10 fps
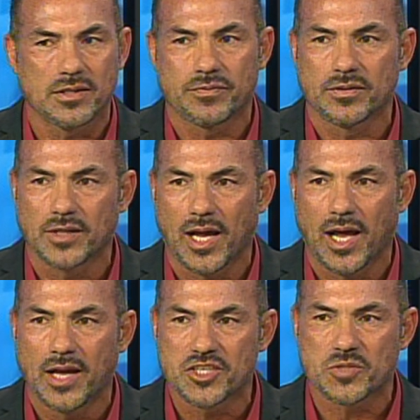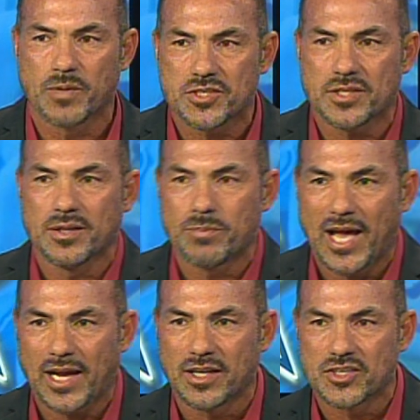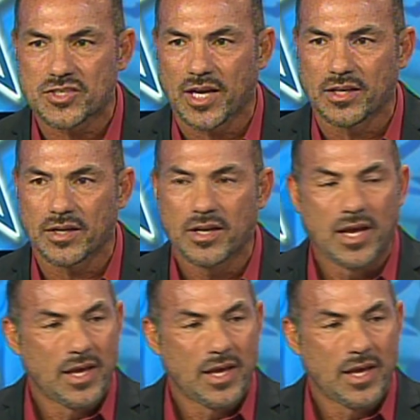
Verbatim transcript: different guys, especially in the back end of secondary.